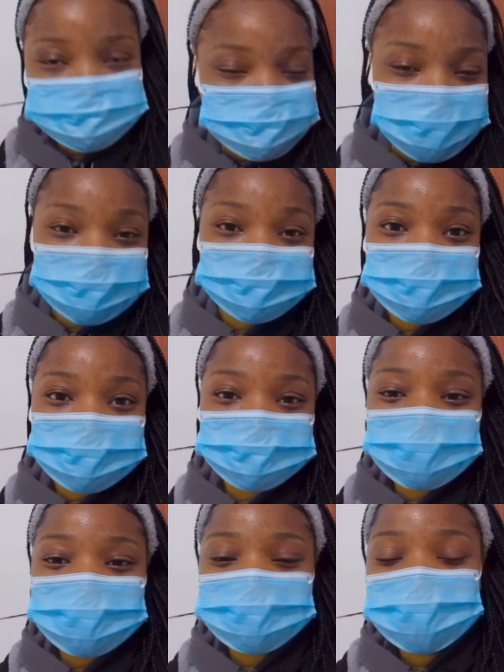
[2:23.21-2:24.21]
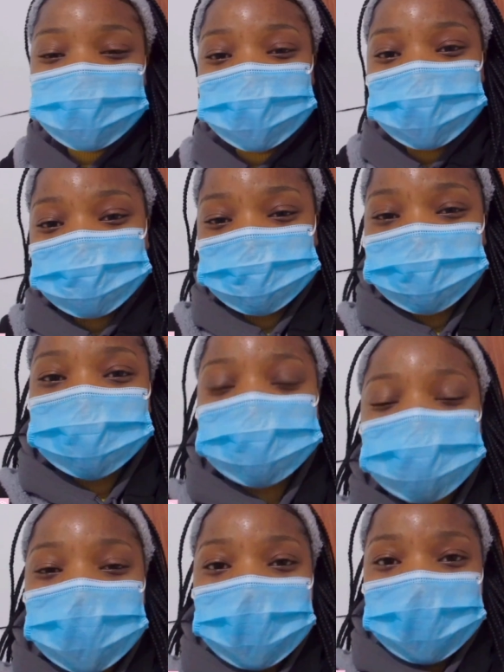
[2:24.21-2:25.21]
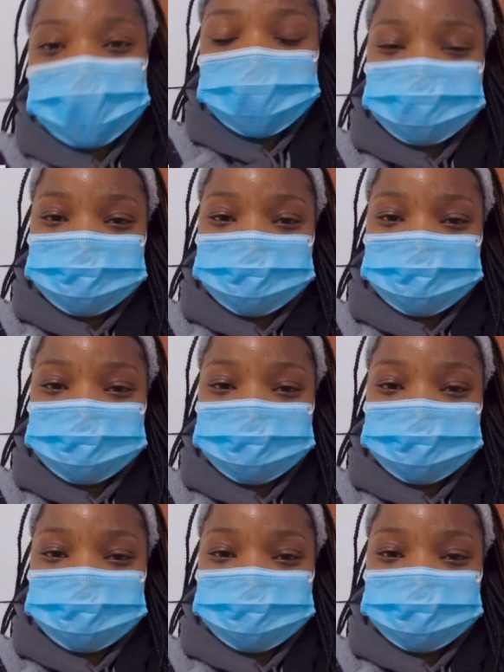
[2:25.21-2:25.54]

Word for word: it really worked so let's